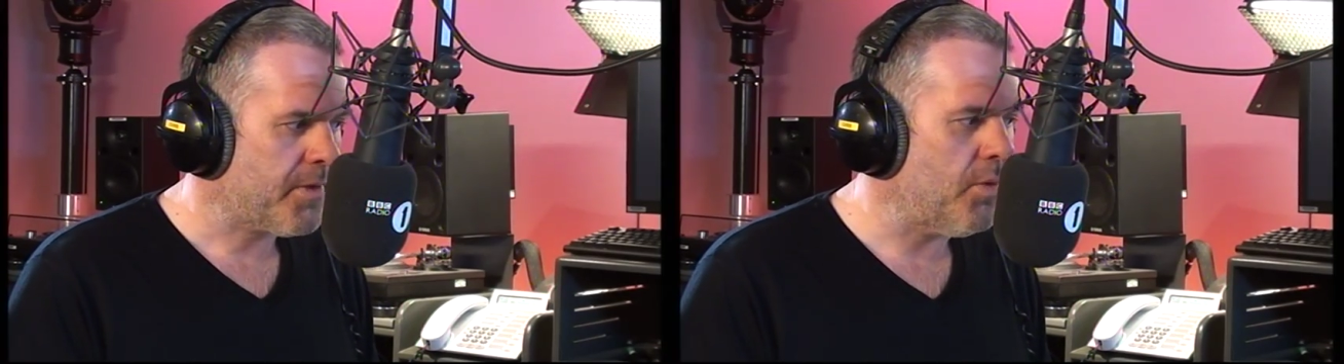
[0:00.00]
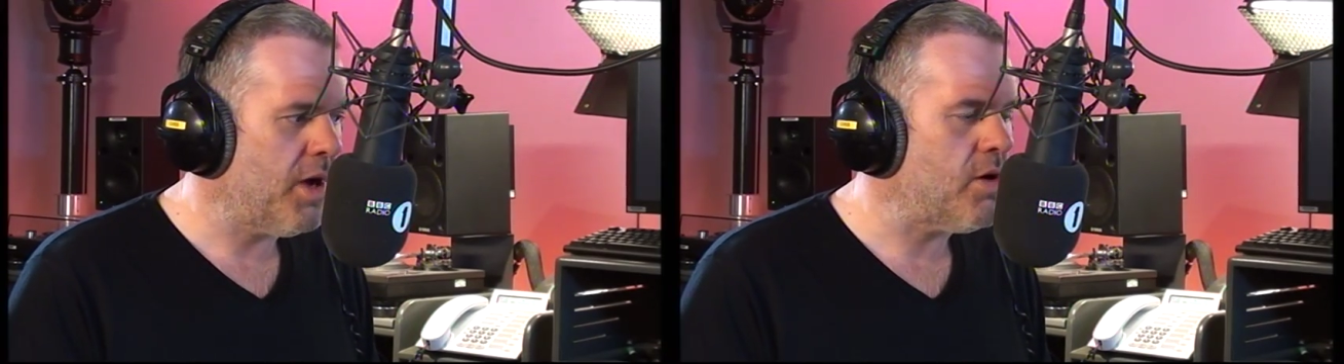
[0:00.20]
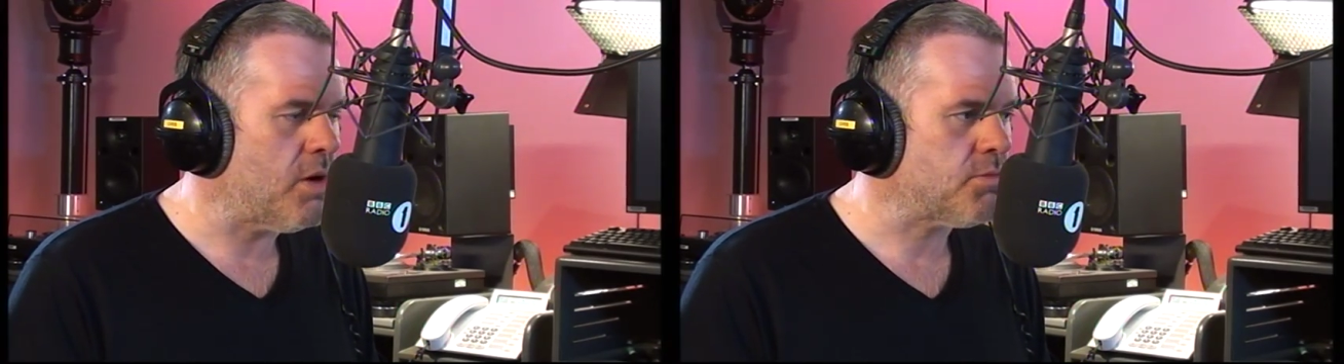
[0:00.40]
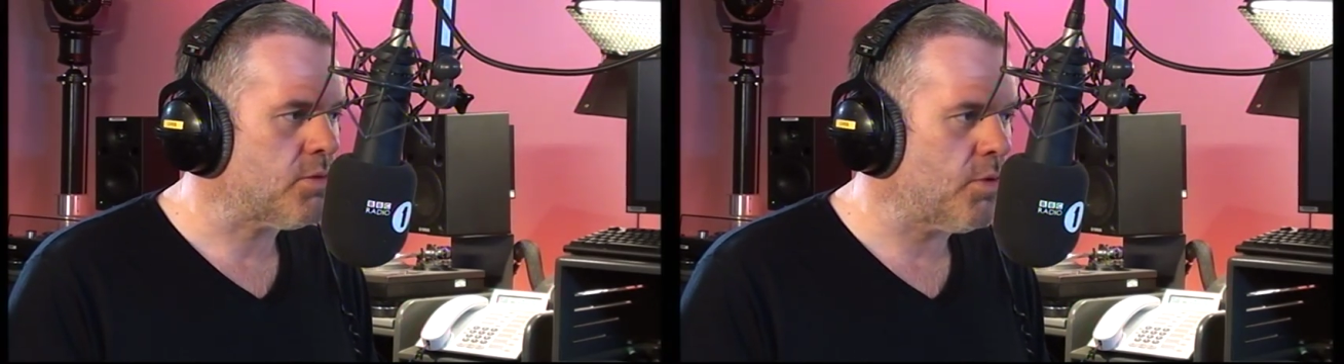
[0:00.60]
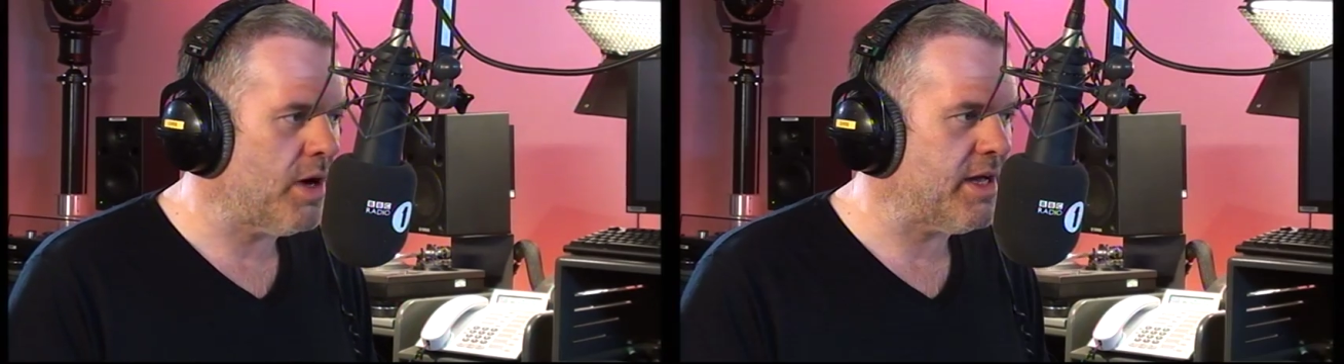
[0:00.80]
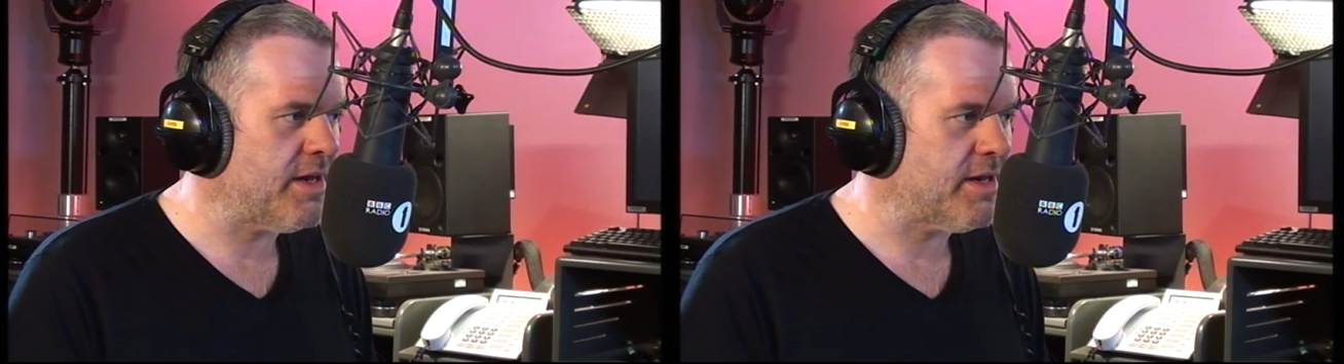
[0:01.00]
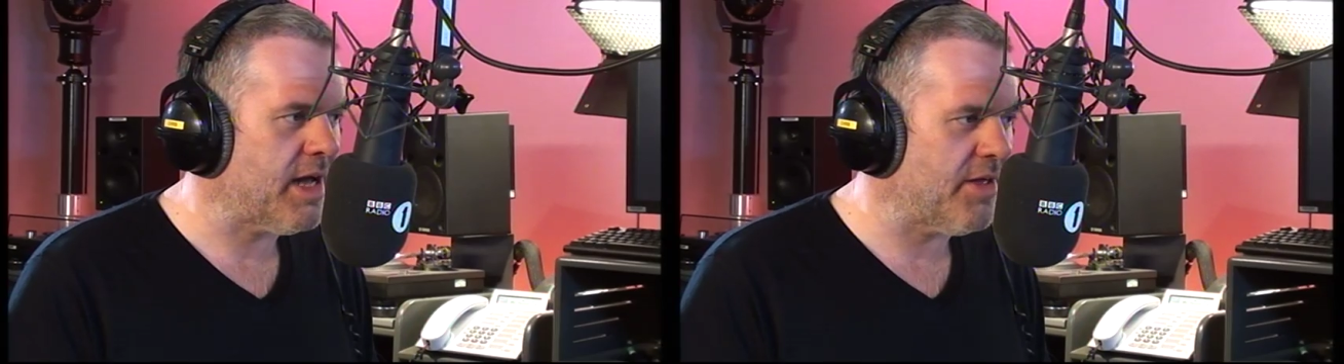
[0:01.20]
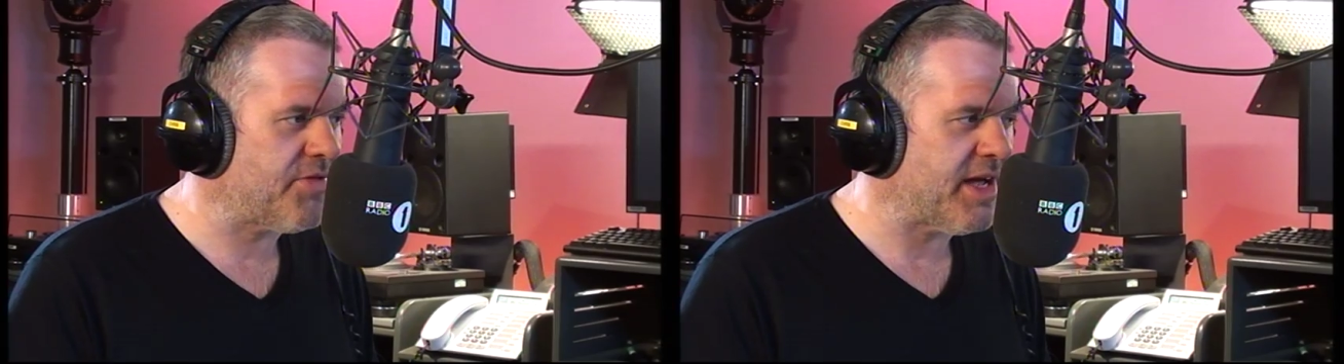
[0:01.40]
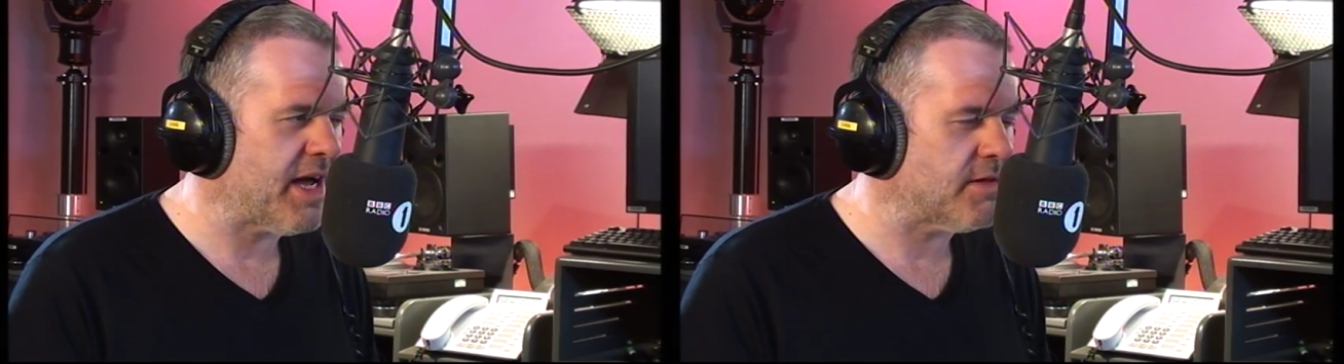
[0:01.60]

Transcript: "Wow, I'm quite." I think I'd have